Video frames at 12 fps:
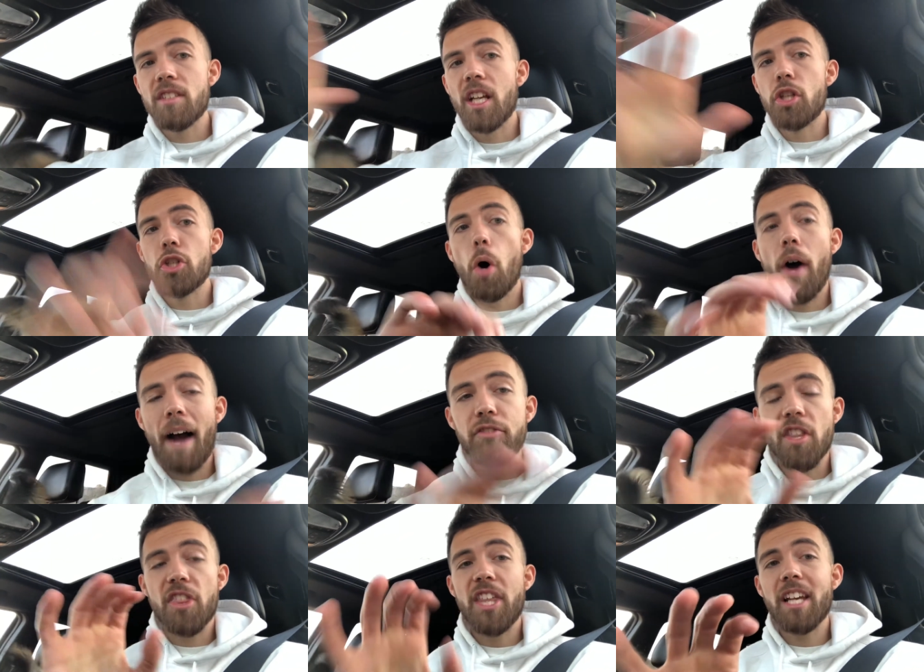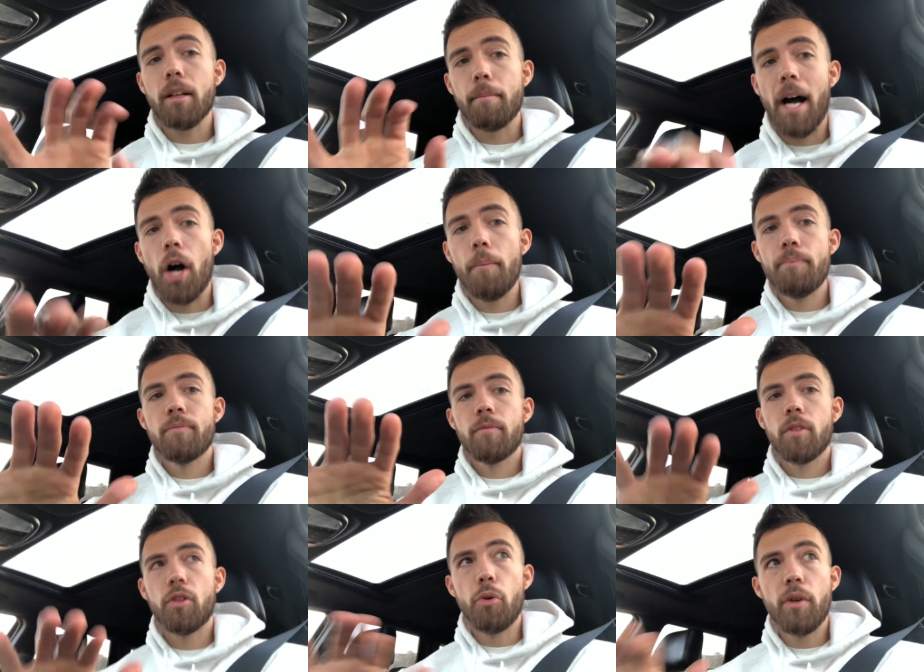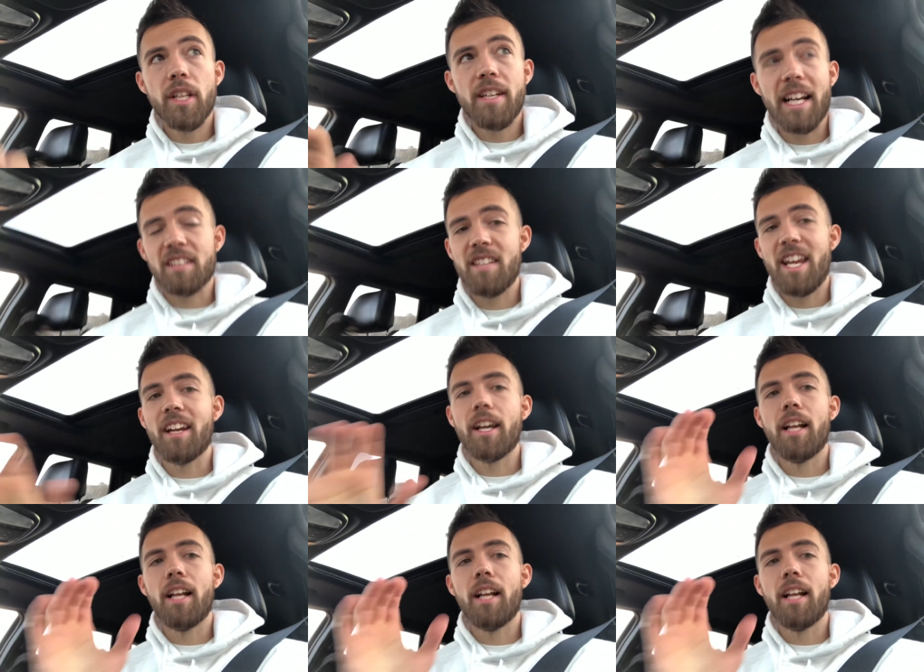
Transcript: And you don't have to think about doing the next thing.